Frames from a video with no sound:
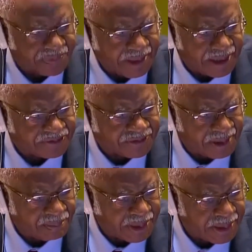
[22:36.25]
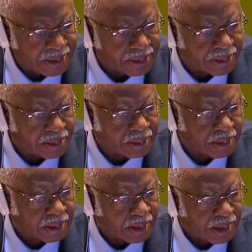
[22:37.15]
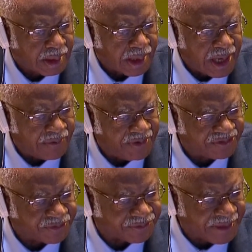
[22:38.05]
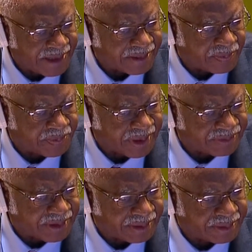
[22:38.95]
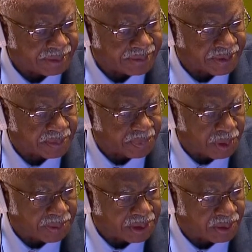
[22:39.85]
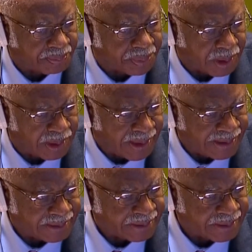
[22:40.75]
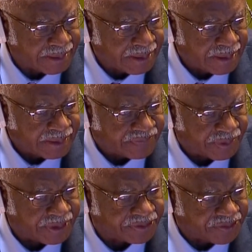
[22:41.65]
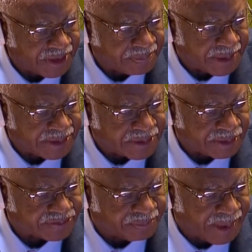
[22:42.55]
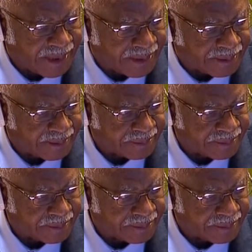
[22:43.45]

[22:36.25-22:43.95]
the Assembly, I wish to thank the President of the Republic of Poland for the statement just made.